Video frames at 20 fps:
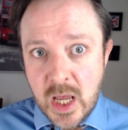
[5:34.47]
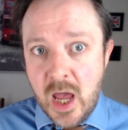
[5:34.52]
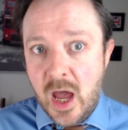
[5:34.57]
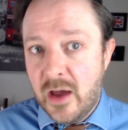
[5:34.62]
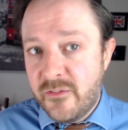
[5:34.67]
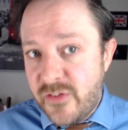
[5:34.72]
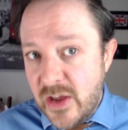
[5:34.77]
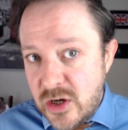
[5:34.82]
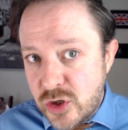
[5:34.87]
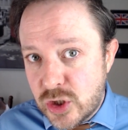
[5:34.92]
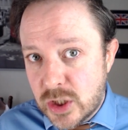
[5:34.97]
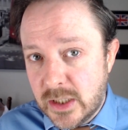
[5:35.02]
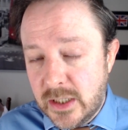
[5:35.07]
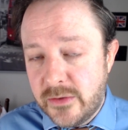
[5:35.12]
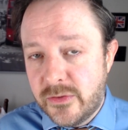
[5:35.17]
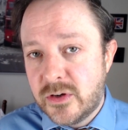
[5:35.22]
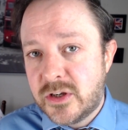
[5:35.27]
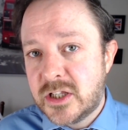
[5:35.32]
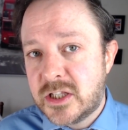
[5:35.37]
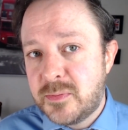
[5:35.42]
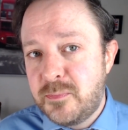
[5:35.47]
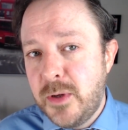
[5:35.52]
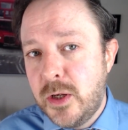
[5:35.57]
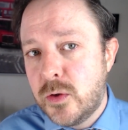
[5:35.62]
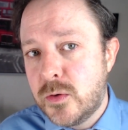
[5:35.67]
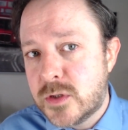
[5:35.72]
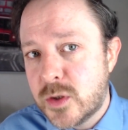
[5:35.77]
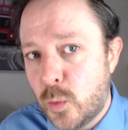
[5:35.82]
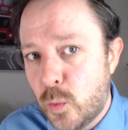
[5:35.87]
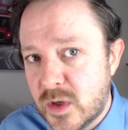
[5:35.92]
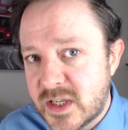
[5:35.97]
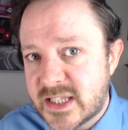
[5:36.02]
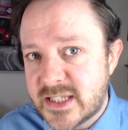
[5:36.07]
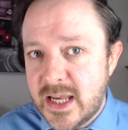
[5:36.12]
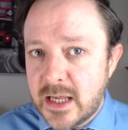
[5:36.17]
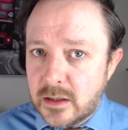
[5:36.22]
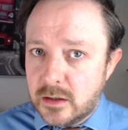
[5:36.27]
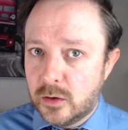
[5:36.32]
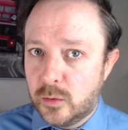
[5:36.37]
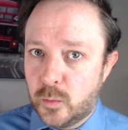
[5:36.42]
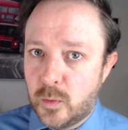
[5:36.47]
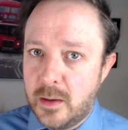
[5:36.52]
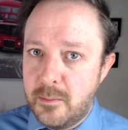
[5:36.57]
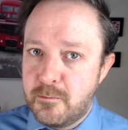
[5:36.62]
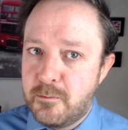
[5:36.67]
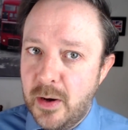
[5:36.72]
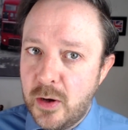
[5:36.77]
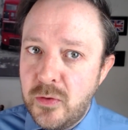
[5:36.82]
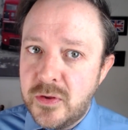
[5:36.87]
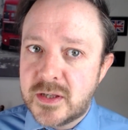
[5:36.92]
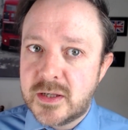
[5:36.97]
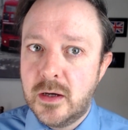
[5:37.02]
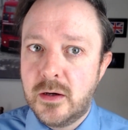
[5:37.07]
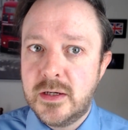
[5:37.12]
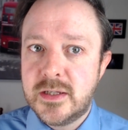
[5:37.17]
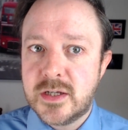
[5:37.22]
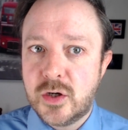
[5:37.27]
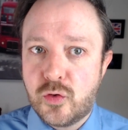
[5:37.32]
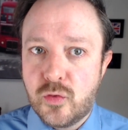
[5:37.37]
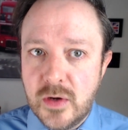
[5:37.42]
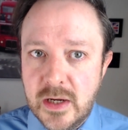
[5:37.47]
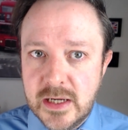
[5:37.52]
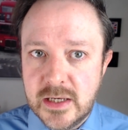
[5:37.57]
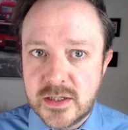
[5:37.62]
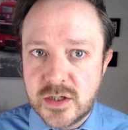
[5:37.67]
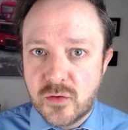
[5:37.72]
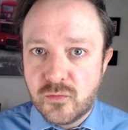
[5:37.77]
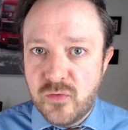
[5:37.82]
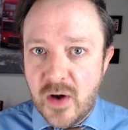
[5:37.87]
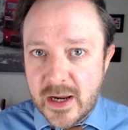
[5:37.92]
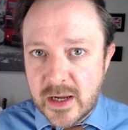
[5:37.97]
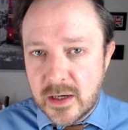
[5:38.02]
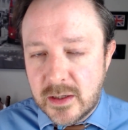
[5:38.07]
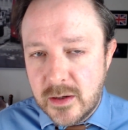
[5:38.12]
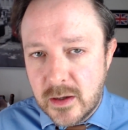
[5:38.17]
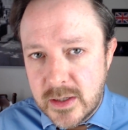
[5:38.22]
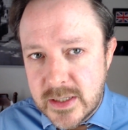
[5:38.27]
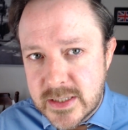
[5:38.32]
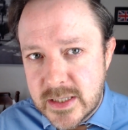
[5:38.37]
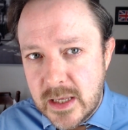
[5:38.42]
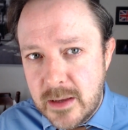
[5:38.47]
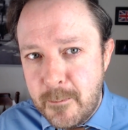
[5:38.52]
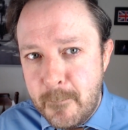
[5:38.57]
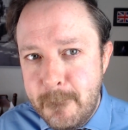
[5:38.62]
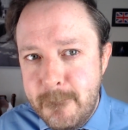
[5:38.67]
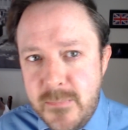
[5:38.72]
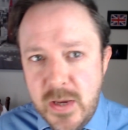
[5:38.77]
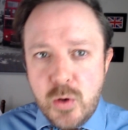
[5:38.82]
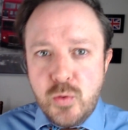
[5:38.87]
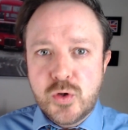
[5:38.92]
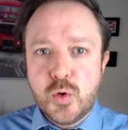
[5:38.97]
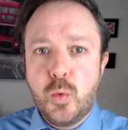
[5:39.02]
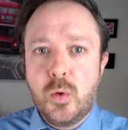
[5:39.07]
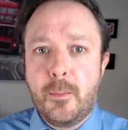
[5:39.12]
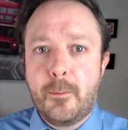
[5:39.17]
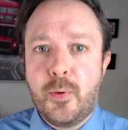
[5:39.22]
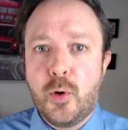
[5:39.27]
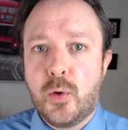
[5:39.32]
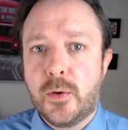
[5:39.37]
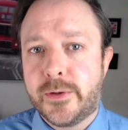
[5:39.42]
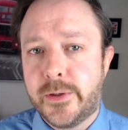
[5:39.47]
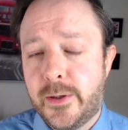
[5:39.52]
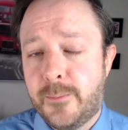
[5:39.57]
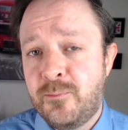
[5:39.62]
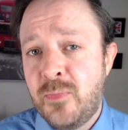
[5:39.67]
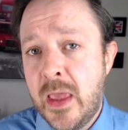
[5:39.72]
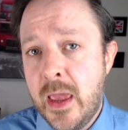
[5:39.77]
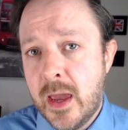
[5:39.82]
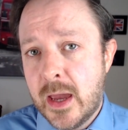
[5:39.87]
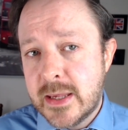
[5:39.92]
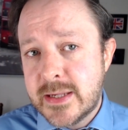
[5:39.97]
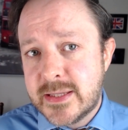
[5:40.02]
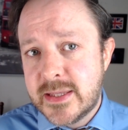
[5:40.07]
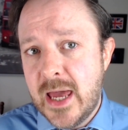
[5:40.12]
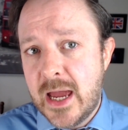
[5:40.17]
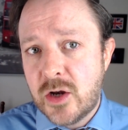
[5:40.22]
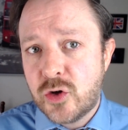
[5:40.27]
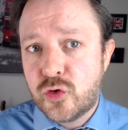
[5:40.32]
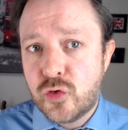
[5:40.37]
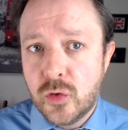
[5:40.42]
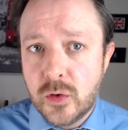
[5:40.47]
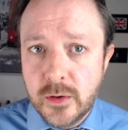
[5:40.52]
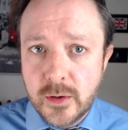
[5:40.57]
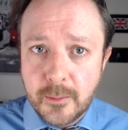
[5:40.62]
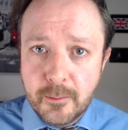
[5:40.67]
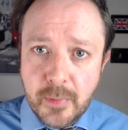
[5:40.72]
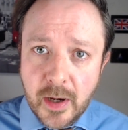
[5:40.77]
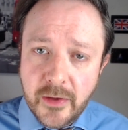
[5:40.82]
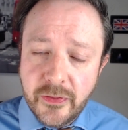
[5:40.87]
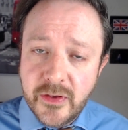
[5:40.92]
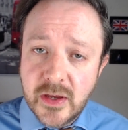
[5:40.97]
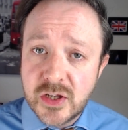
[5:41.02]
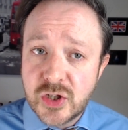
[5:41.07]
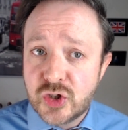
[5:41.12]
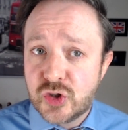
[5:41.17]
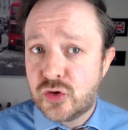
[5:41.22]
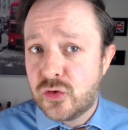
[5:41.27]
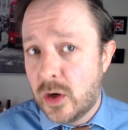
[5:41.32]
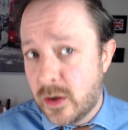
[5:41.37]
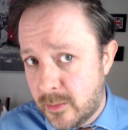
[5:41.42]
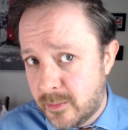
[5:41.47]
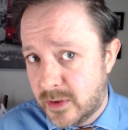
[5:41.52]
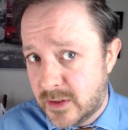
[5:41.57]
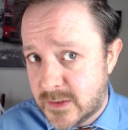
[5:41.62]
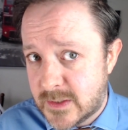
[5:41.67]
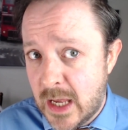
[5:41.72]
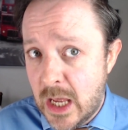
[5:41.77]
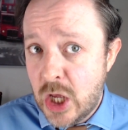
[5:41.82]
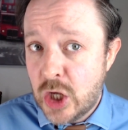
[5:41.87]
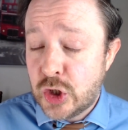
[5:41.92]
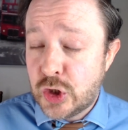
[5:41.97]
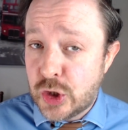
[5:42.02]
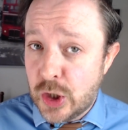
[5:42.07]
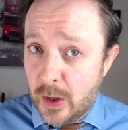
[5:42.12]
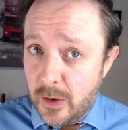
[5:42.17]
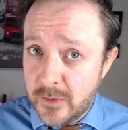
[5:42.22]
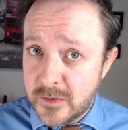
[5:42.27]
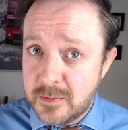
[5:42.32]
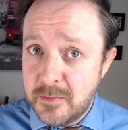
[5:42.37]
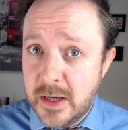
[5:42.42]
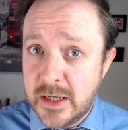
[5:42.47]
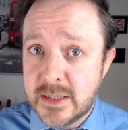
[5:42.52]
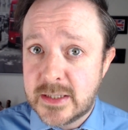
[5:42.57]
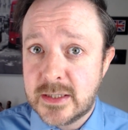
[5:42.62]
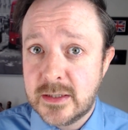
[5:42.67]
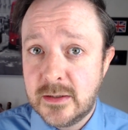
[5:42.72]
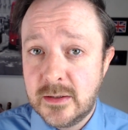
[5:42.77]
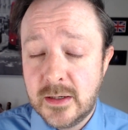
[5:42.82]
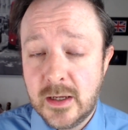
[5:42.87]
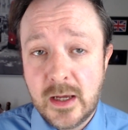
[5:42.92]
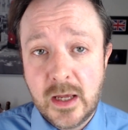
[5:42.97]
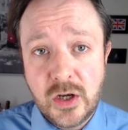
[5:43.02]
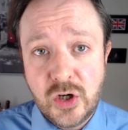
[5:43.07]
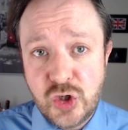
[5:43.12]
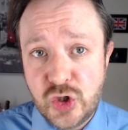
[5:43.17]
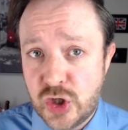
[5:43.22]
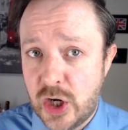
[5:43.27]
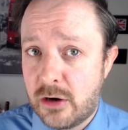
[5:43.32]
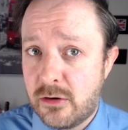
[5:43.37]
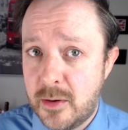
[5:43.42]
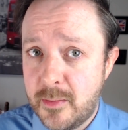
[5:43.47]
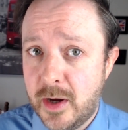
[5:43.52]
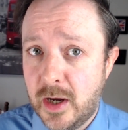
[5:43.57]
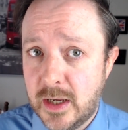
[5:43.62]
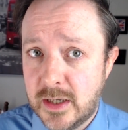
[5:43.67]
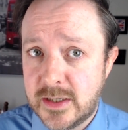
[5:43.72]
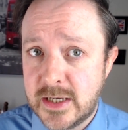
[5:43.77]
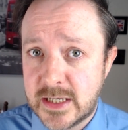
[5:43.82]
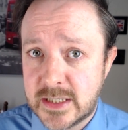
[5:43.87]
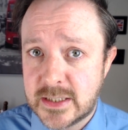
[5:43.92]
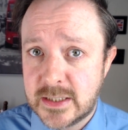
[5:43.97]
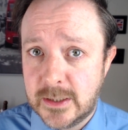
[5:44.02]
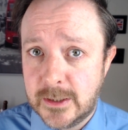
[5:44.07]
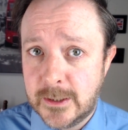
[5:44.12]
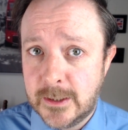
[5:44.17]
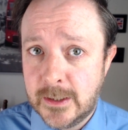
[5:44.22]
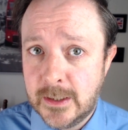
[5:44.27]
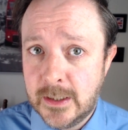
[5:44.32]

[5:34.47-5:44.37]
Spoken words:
Eventually, the dispute was settled when both sides agreed to recognize their mutual border as that drawn up by the astronomers Charles Mason and Jeremiah Dixon.